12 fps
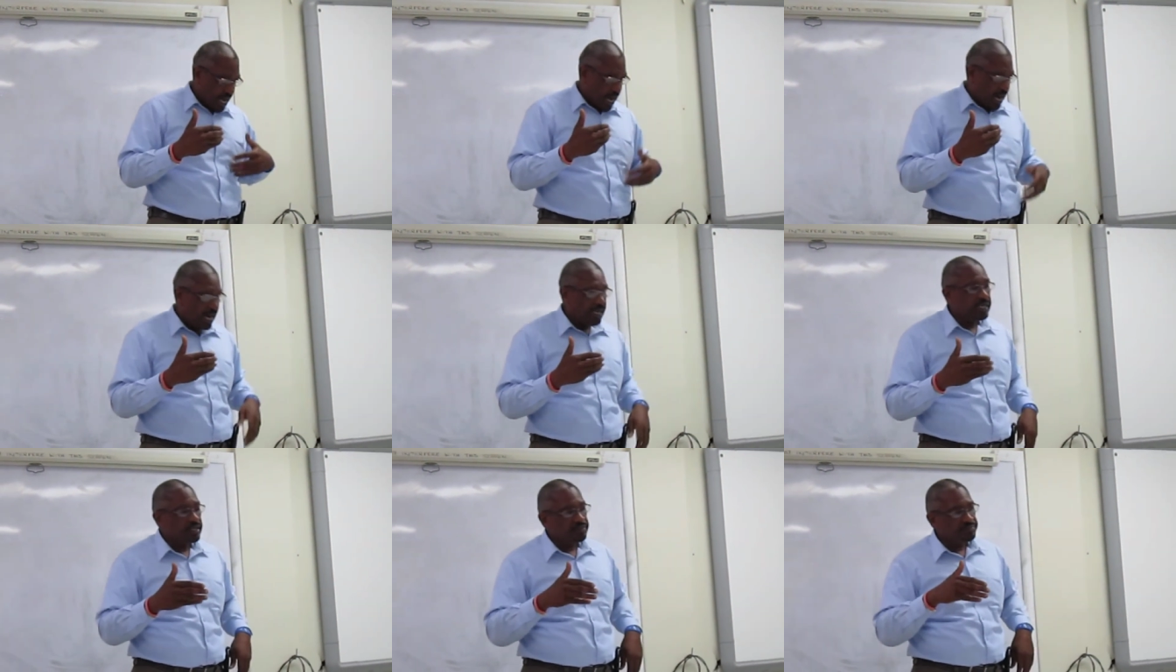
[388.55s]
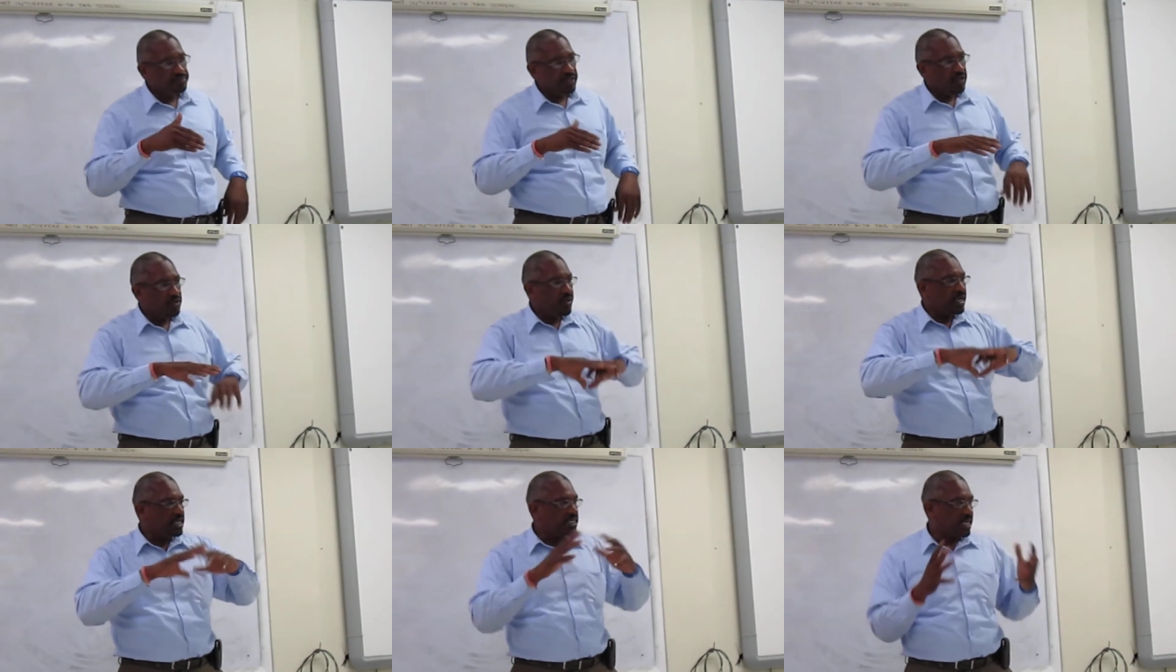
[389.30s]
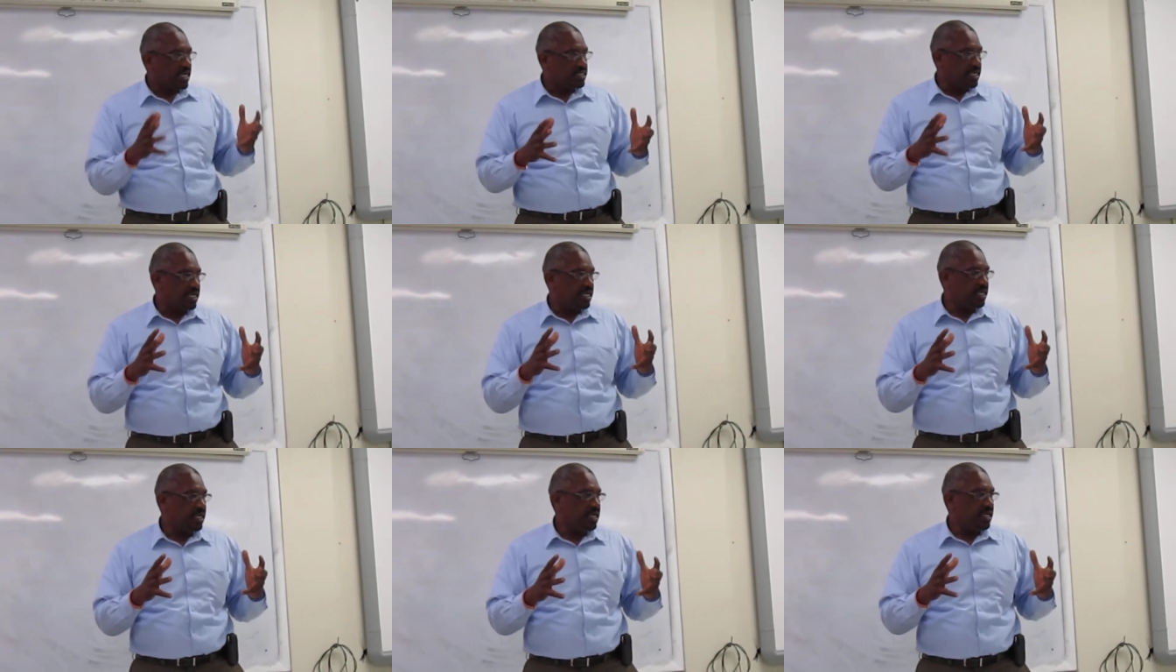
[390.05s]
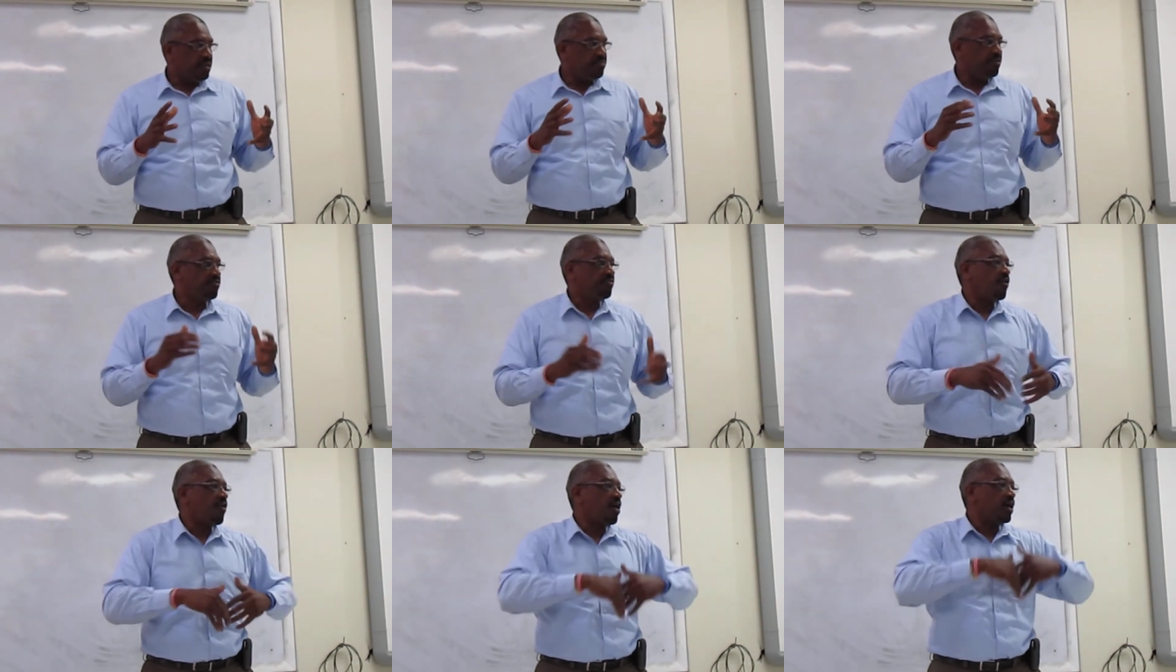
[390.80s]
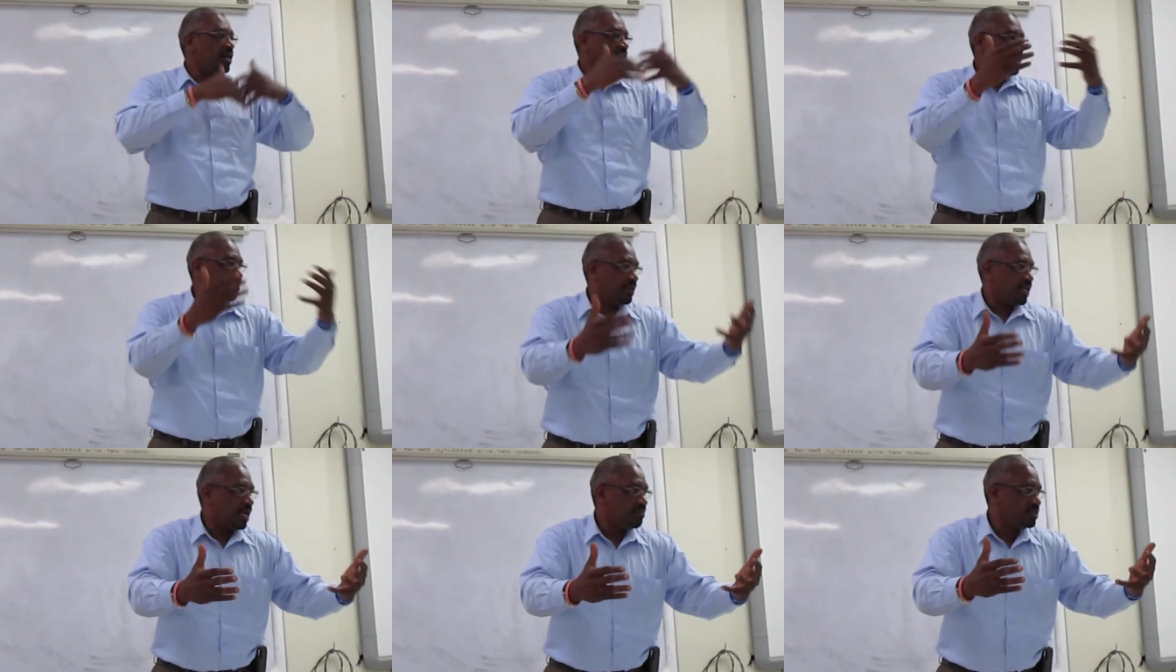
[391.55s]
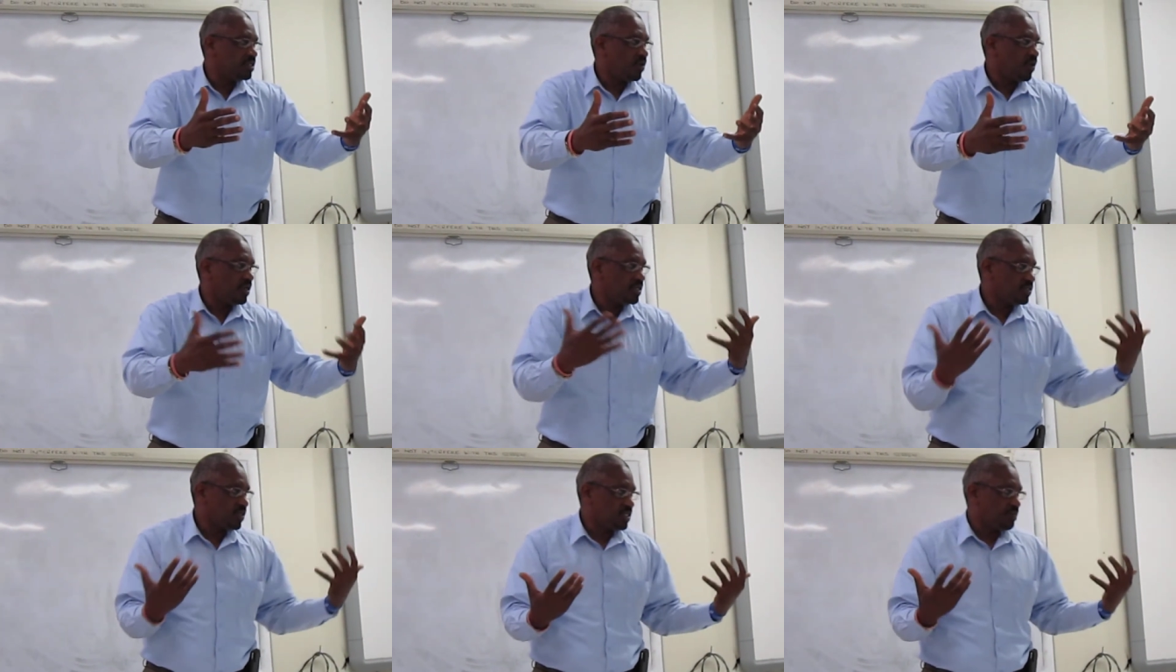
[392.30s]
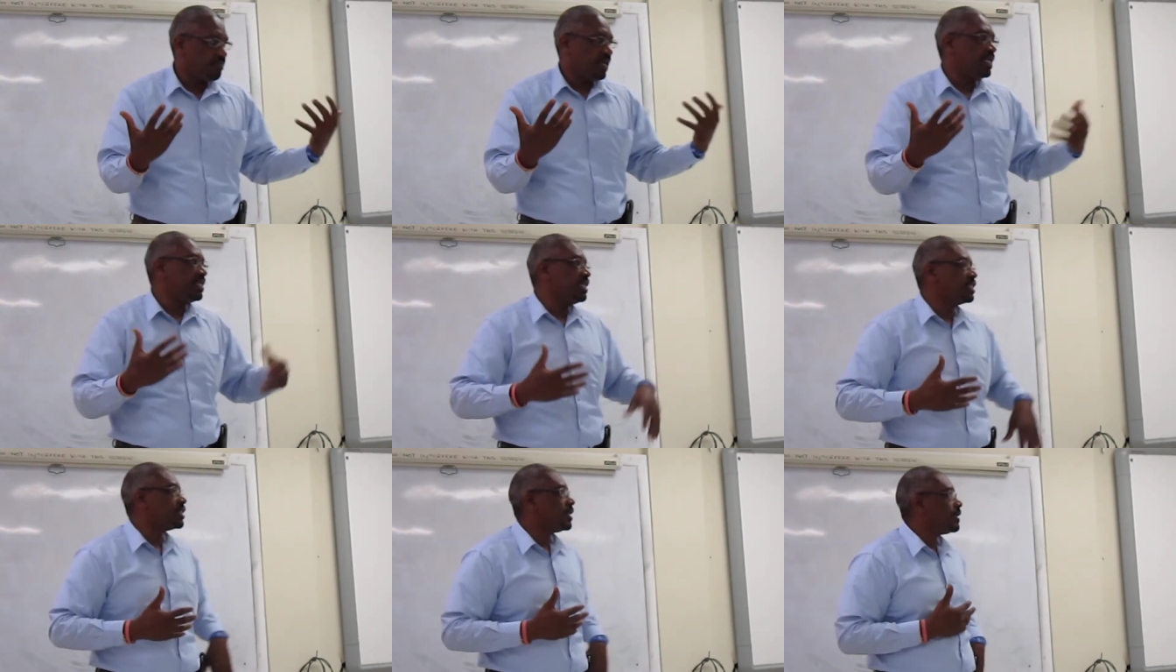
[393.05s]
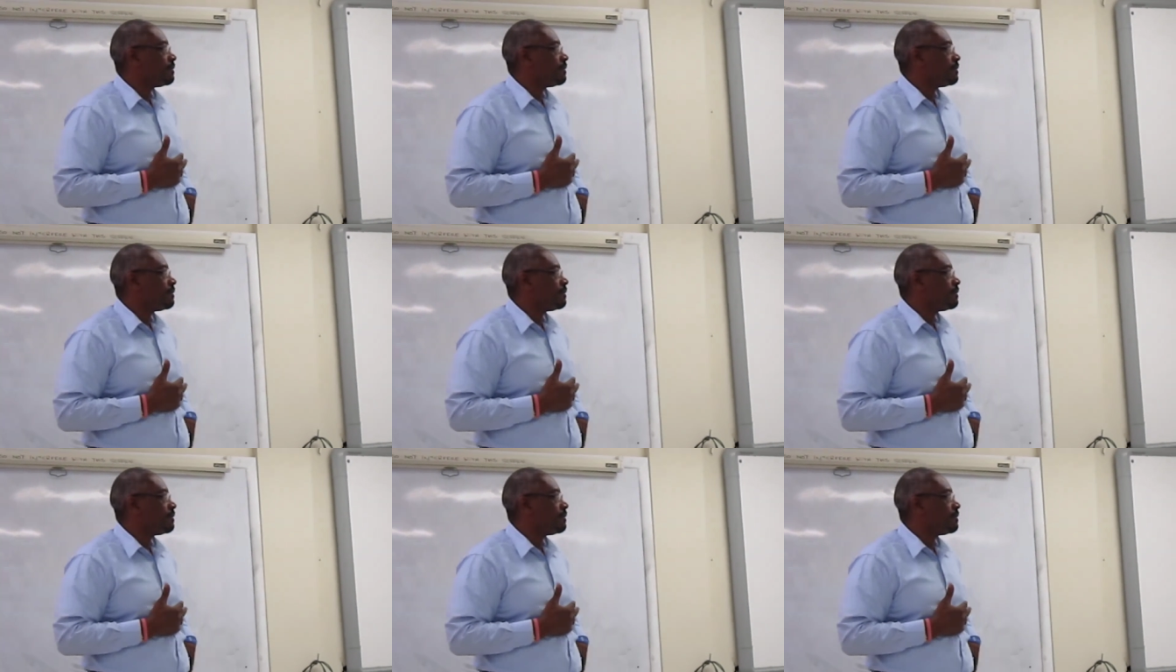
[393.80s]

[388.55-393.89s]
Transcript: and we'll discuss it before it becomes law. So it's a building issue.